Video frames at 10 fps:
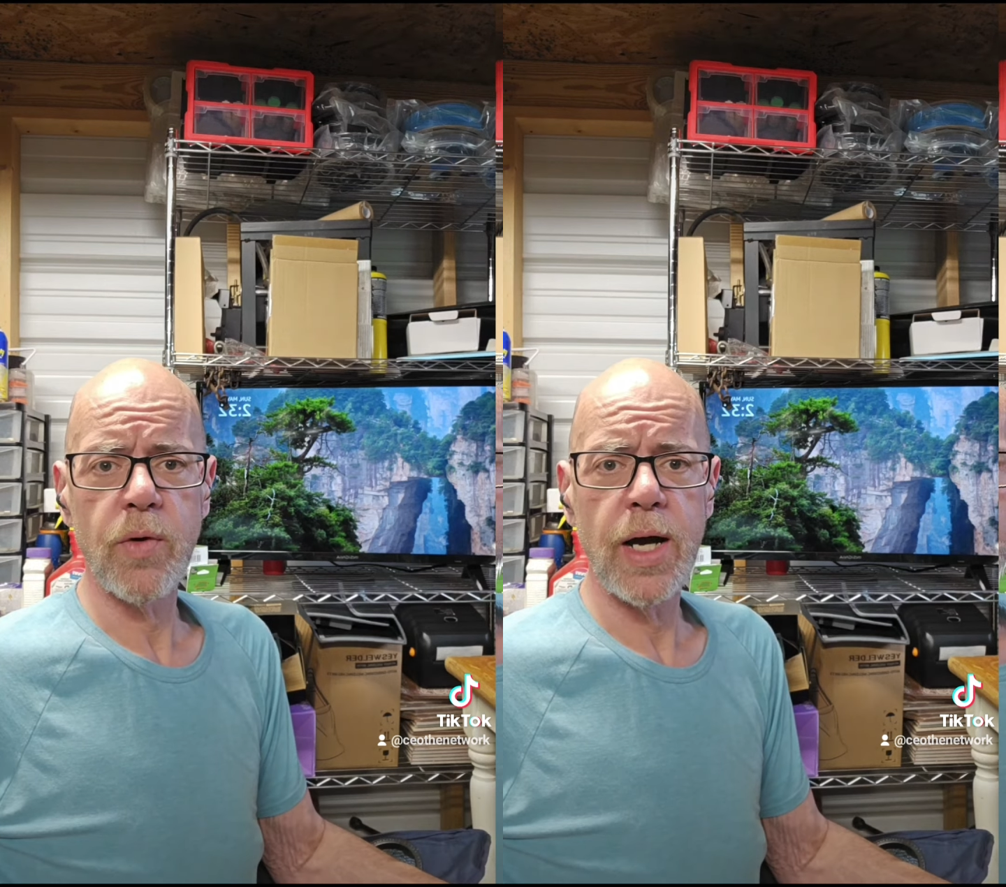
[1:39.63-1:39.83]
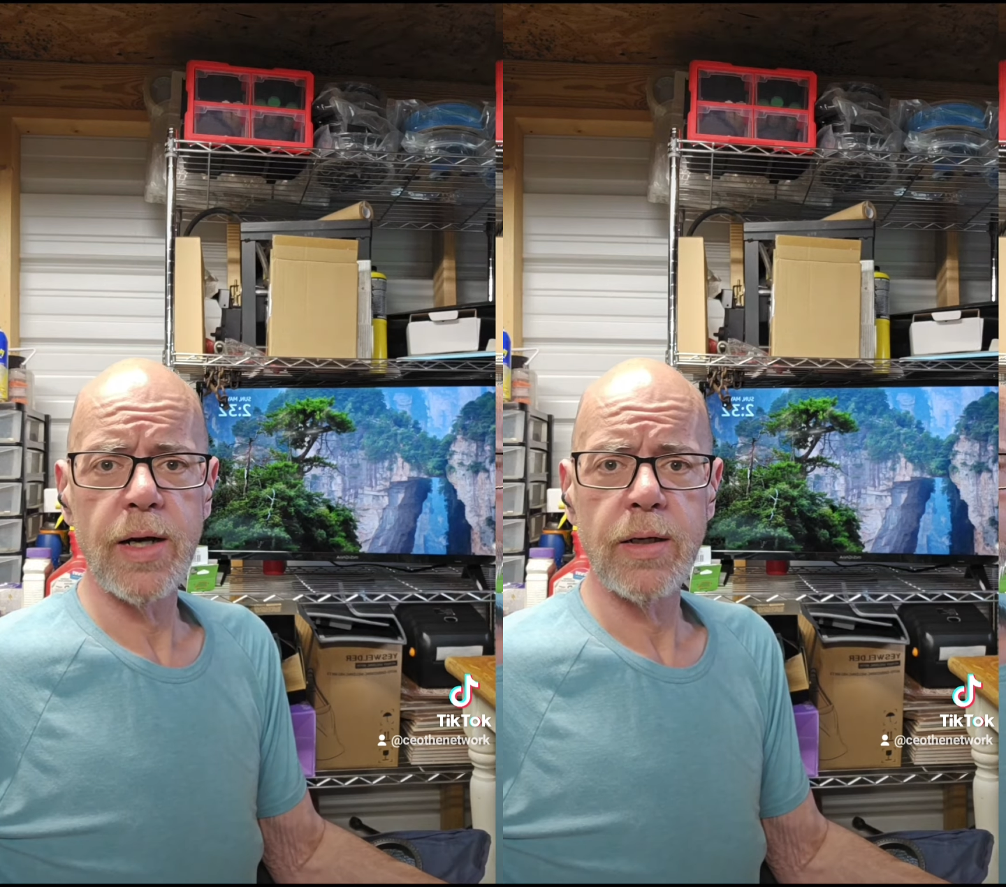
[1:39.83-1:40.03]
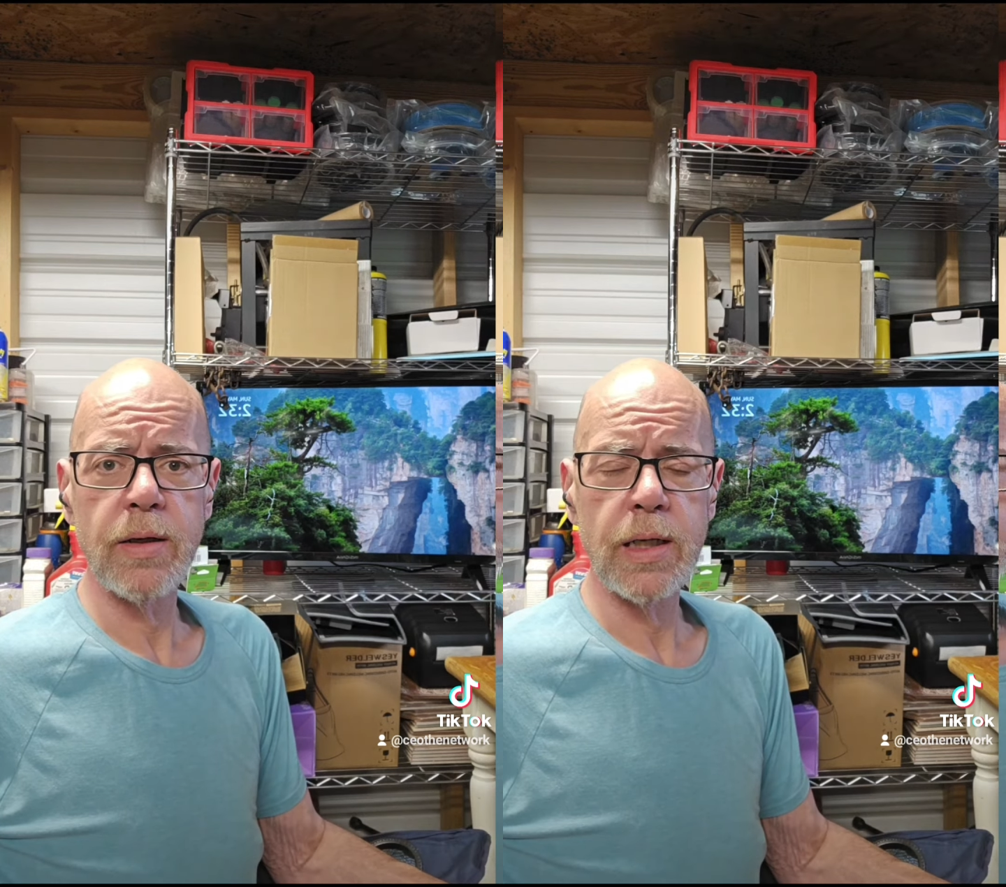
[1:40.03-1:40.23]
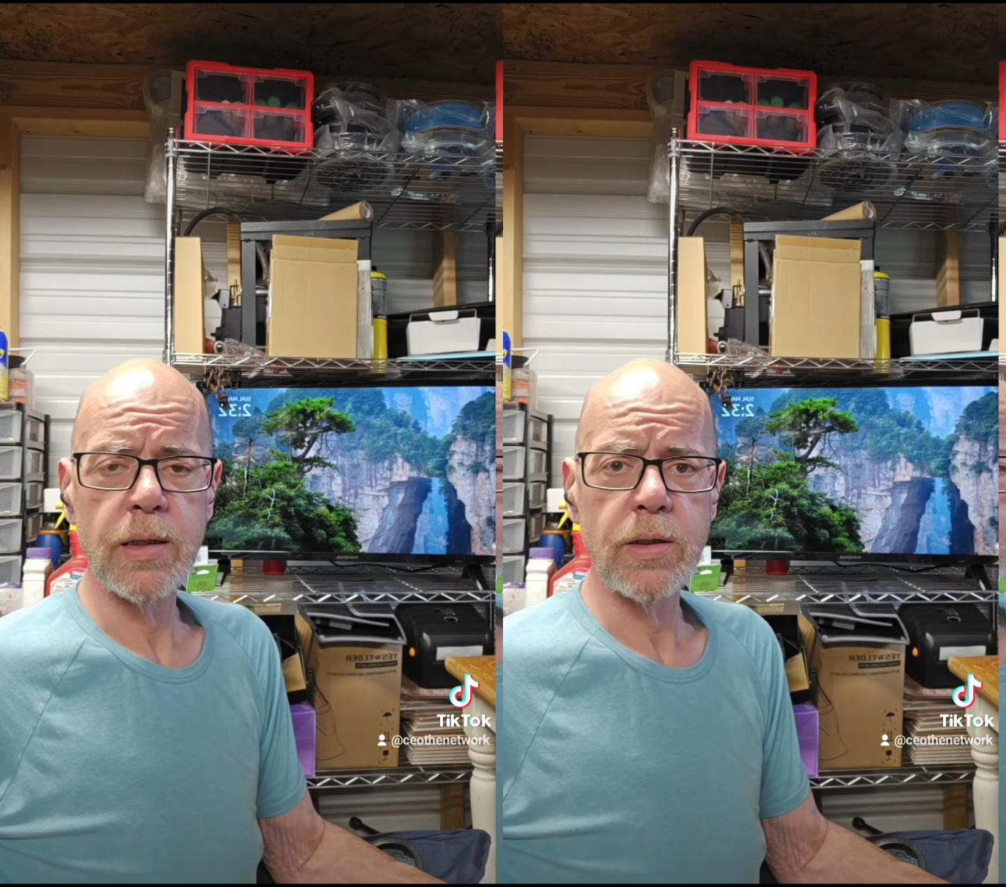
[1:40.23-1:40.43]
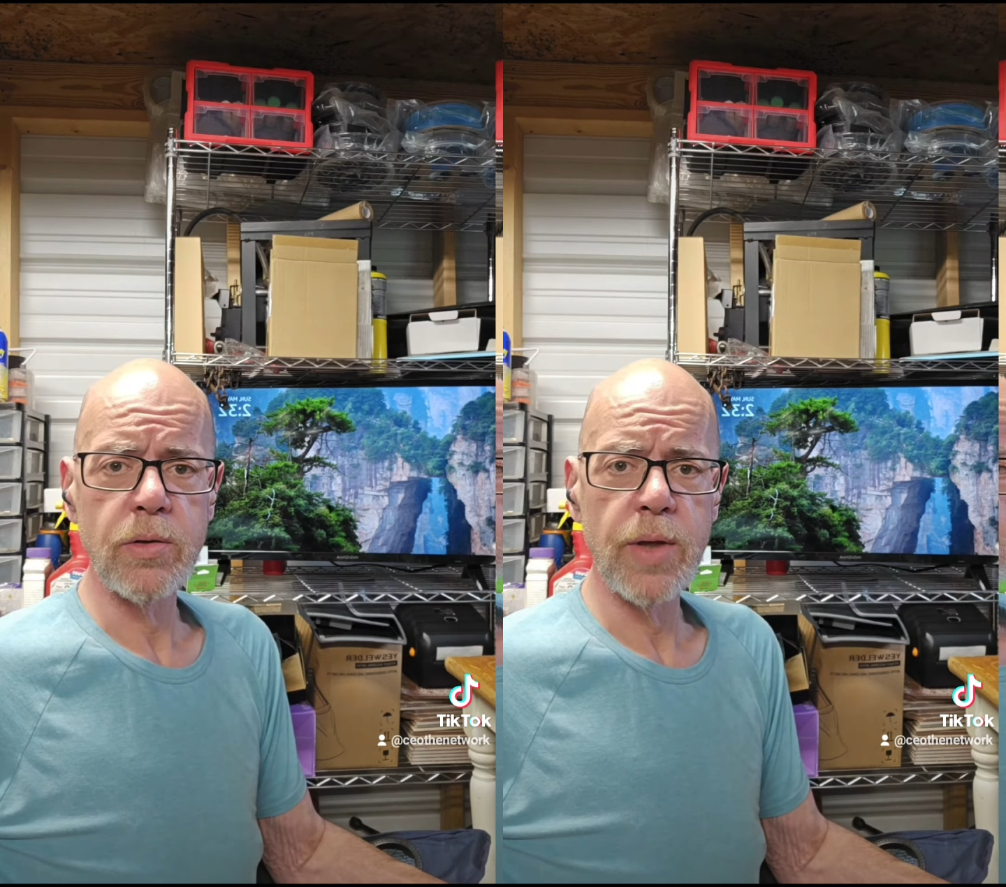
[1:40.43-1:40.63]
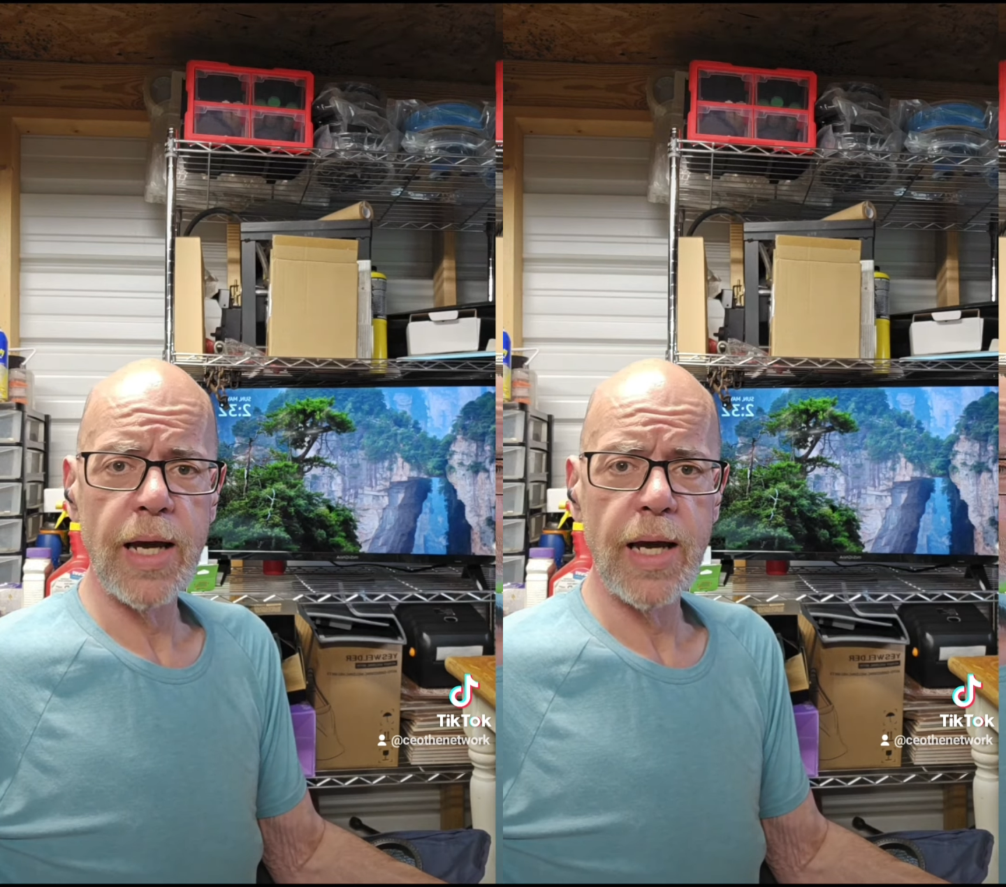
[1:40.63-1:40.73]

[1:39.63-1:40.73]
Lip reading: around and do